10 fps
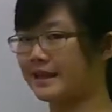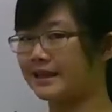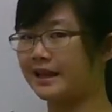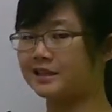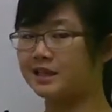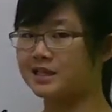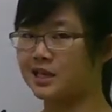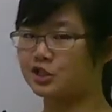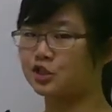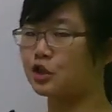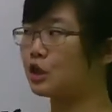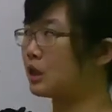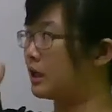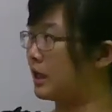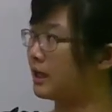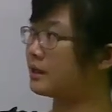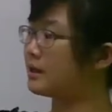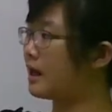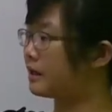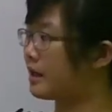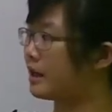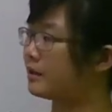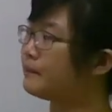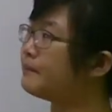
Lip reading: halide attached in the alkane.